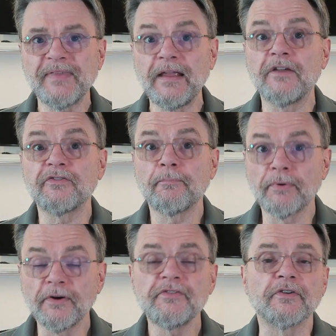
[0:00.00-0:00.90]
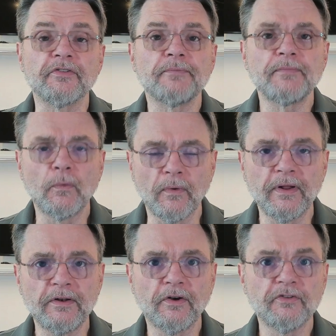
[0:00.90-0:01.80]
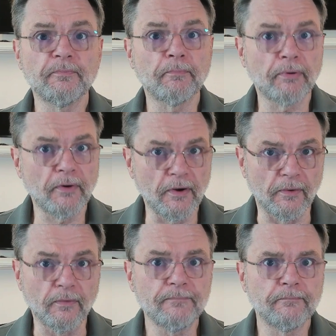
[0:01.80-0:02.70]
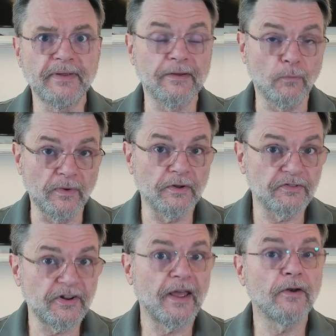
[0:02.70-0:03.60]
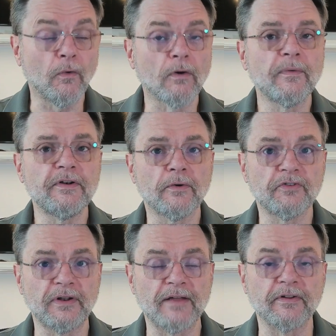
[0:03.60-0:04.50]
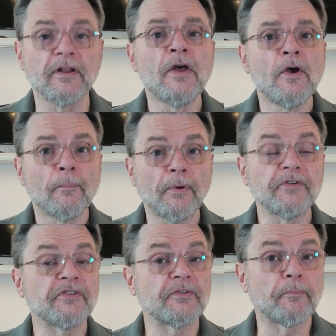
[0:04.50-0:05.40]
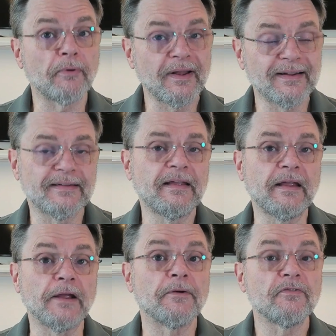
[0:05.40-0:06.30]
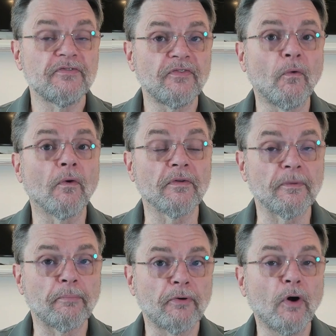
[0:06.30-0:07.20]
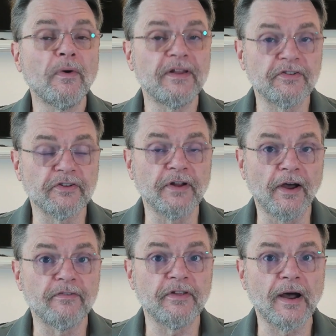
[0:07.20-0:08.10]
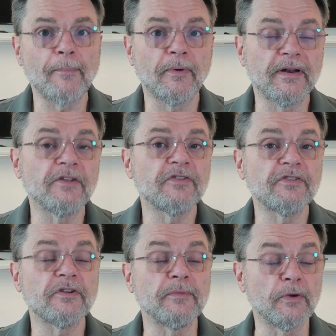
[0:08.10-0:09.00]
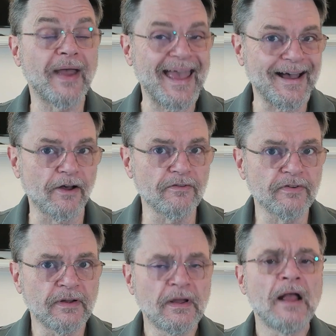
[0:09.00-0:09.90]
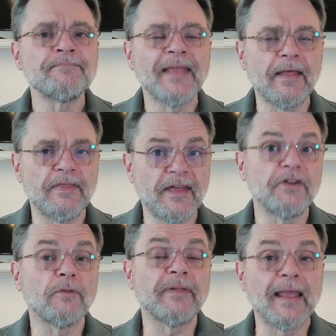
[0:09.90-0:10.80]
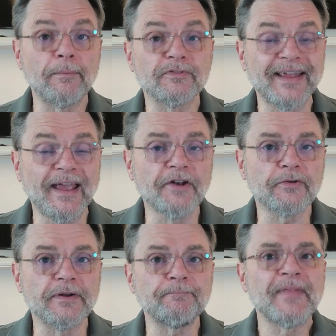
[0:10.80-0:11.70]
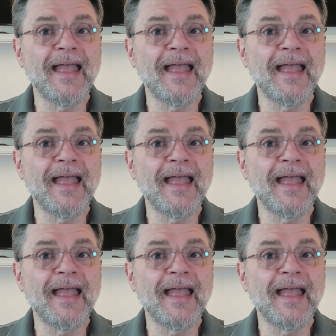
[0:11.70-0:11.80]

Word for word: is purchase Windows Pro, be it Windows ten or Windows eleven, purchase a product key for the Pro edition of the operating system you have, and then you'll be able to enter it,